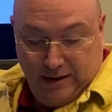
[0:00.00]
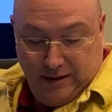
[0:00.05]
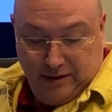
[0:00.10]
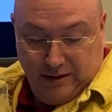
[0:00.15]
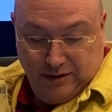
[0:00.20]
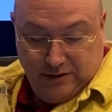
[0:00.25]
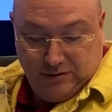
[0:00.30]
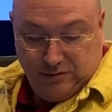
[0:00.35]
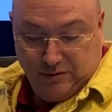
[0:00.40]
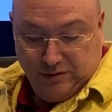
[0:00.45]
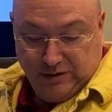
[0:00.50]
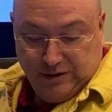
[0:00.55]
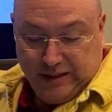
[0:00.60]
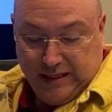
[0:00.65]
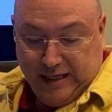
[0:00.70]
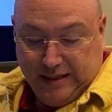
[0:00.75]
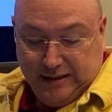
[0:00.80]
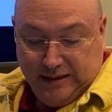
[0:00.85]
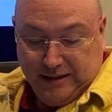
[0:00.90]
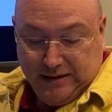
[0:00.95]
This was a
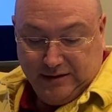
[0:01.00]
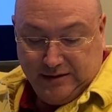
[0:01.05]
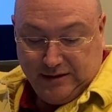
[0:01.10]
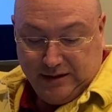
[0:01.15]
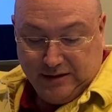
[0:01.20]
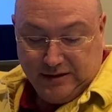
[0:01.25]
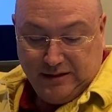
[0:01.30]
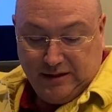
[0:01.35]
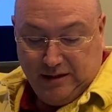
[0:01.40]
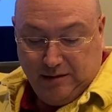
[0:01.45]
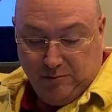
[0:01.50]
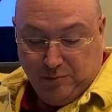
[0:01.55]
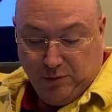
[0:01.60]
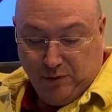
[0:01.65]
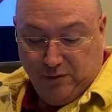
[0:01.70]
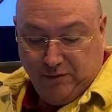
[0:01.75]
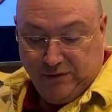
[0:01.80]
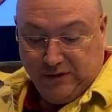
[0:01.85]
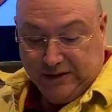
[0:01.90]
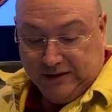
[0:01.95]
1916
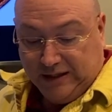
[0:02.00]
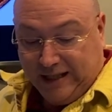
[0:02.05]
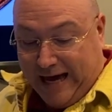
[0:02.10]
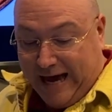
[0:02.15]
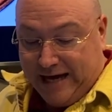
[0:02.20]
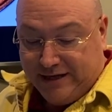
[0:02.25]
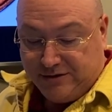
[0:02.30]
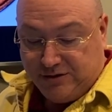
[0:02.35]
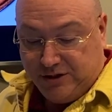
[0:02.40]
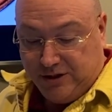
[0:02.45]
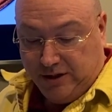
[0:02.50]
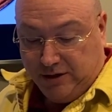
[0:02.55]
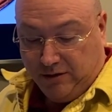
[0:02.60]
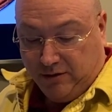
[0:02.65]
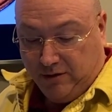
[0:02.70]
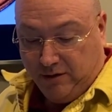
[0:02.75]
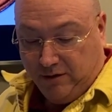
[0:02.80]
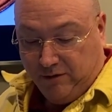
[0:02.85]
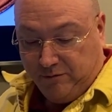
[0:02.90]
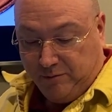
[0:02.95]
proof, the last year
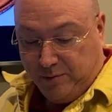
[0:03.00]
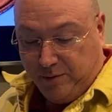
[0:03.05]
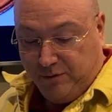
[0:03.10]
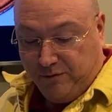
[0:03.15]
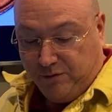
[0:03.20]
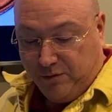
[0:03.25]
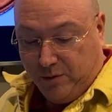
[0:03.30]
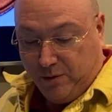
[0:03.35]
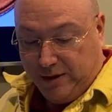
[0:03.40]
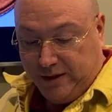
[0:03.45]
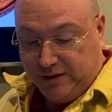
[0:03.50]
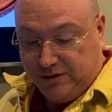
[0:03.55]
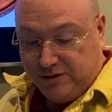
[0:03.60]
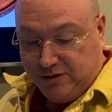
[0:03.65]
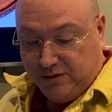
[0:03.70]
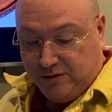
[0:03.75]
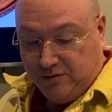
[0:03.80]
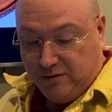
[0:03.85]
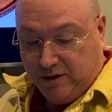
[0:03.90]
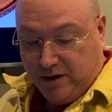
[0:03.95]
of proof coinage uh,
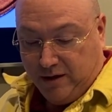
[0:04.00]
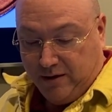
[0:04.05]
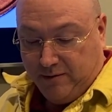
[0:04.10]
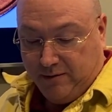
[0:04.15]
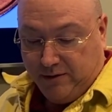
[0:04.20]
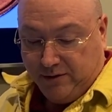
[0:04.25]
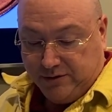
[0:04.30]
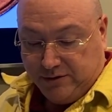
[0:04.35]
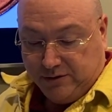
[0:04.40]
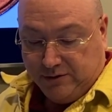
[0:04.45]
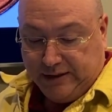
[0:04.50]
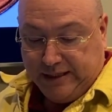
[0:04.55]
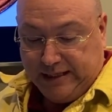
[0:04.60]
until